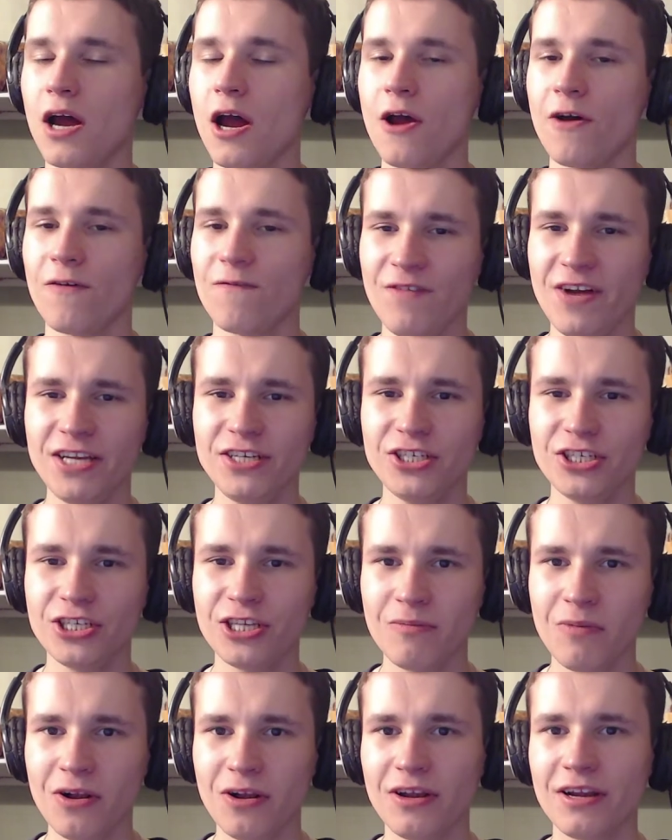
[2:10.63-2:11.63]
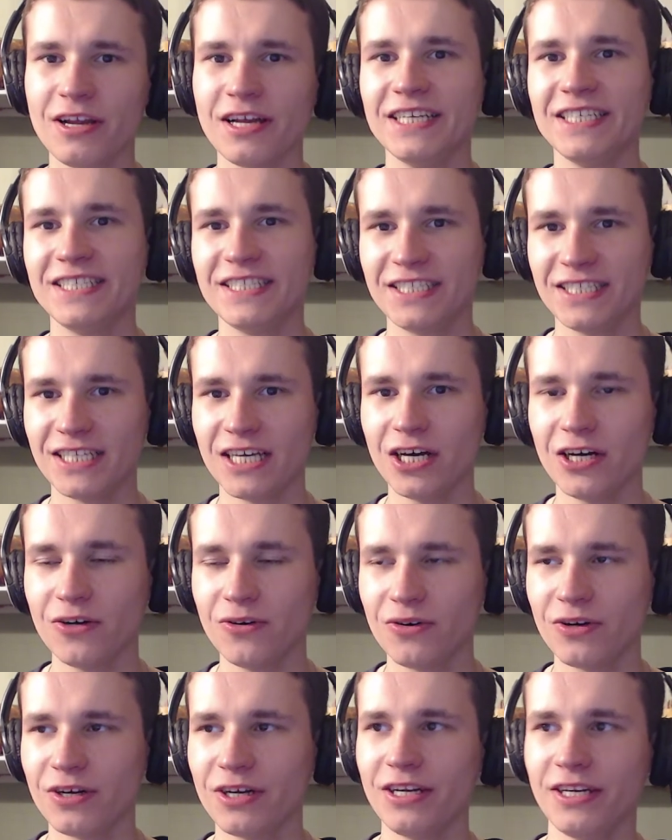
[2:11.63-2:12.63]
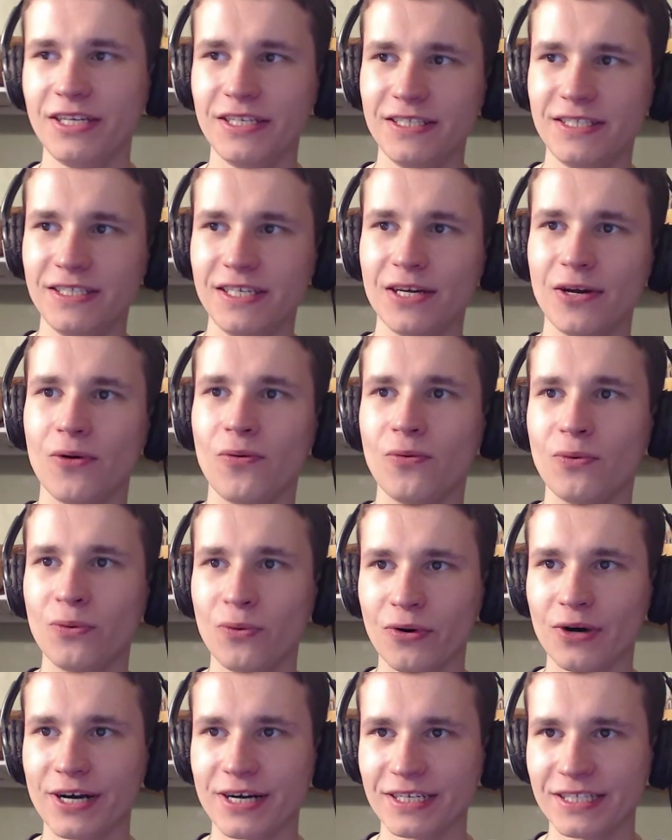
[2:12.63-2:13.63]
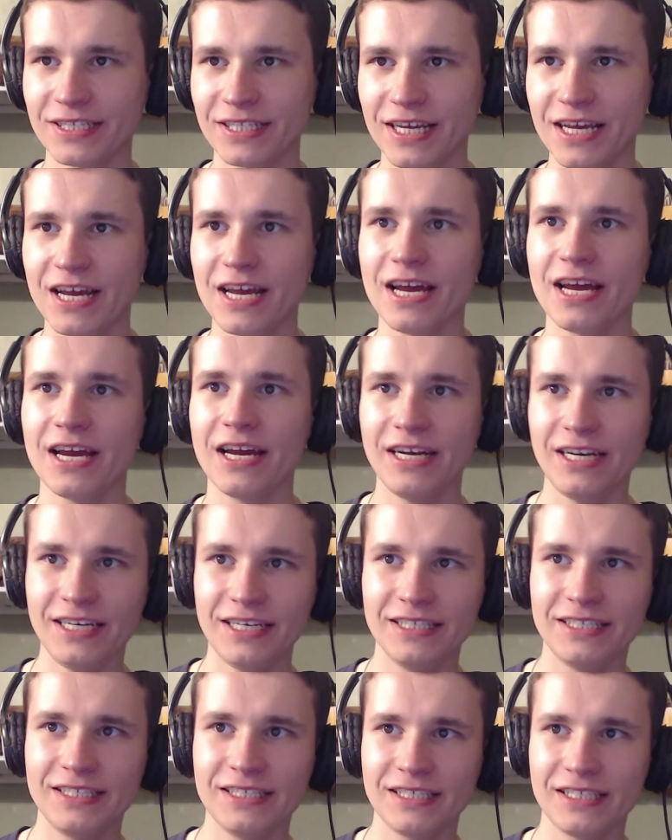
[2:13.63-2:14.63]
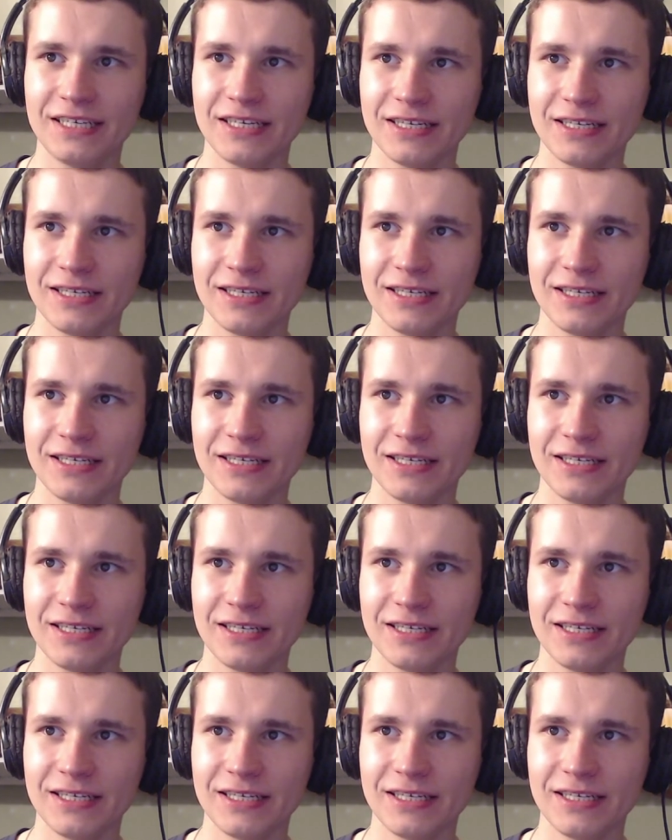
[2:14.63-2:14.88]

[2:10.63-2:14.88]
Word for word: vegetable is so easy word it's